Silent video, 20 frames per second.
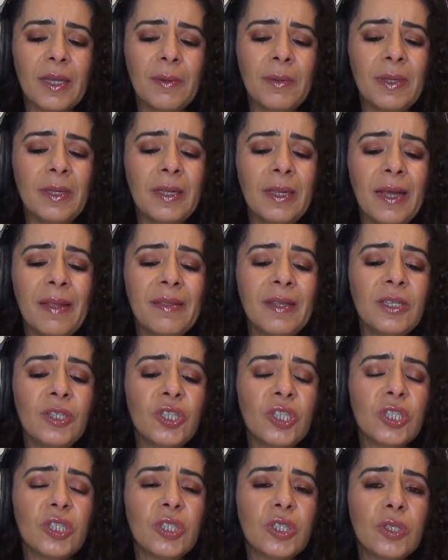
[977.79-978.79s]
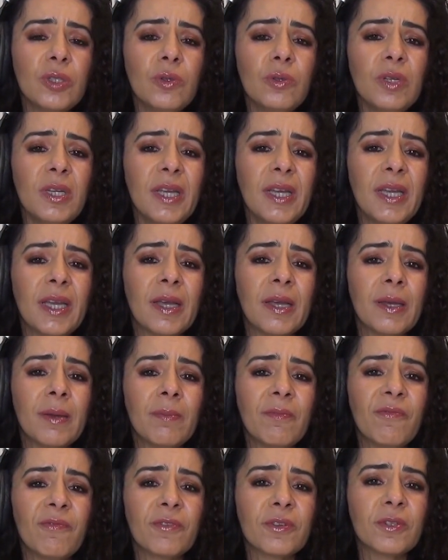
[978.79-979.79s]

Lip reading: And then she sued him